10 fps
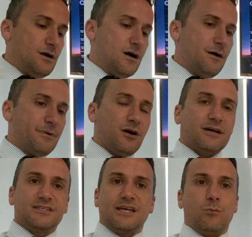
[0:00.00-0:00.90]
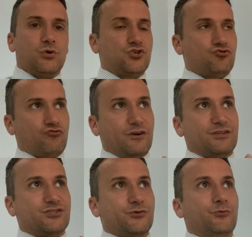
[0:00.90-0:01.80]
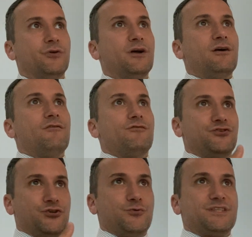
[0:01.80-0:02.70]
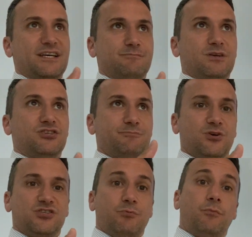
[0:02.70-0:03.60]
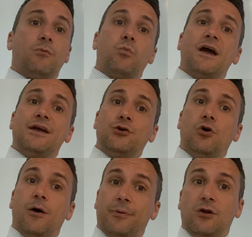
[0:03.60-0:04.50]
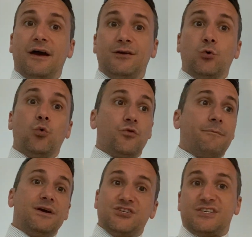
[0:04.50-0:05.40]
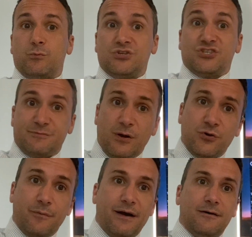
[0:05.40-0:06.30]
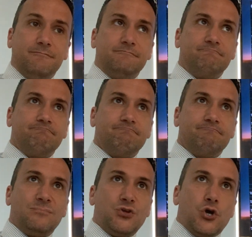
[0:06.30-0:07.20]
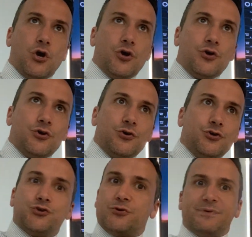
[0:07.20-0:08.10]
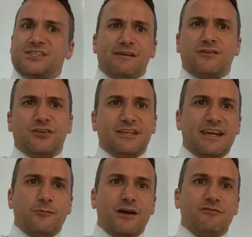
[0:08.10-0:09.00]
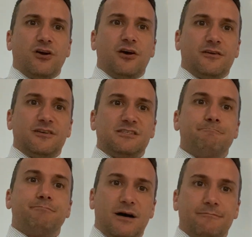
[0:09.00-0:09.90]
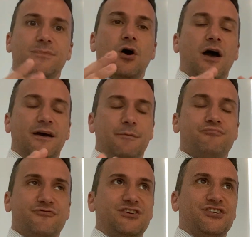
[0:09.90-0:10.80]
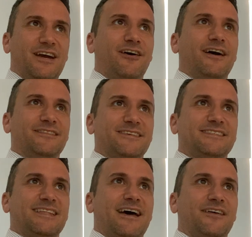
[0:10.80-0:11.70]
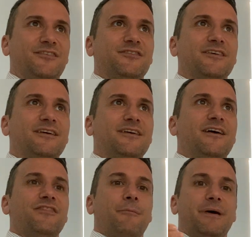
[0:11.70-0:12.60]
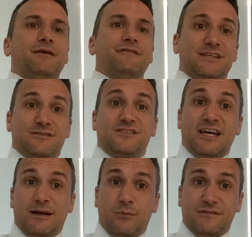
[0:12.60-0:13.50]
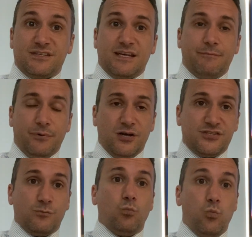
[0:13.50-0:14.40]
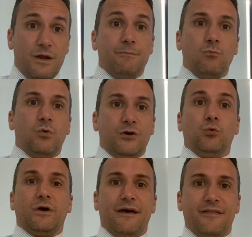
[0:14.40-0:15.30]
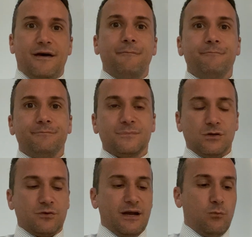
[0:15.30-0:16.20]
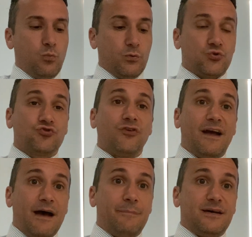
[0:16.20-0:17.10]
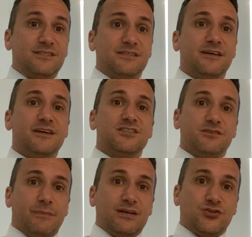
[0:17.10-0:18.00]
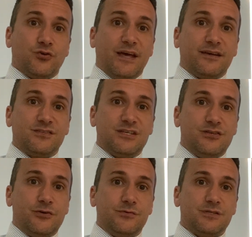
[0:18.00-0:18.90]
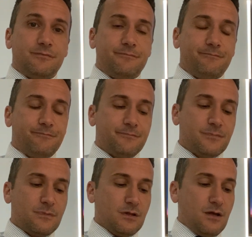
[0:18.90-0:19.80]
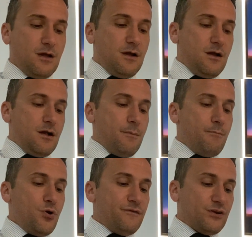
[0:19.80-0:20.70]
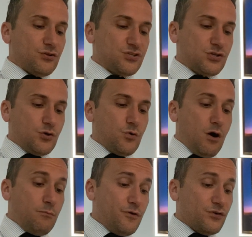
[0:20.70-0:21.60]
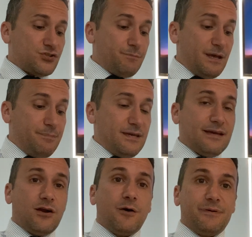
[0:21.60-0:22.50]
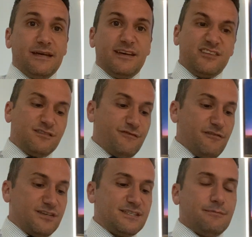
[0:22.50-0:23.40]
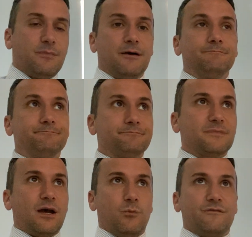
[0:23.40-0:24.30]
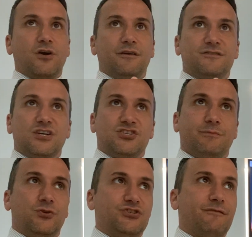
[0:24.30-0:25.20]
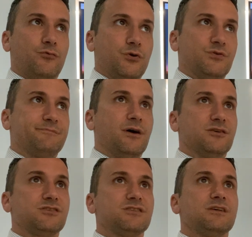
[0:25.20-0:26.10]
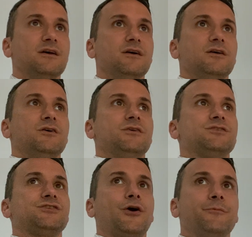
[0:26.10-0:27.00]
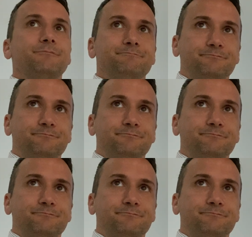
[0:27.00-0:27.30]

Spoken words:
But like I say, we're trying to reduce that as much as possible. But where you're applying all the measures that we just spoke about, you should be safeguarded anyway, regardless. But I understand the benefits of staying with the same person. We all get that, okay? And we'll try our best to make sure that continues. I'll move on to PPE and RPE because it's very similar, and we've kind of touched upon general use masks. So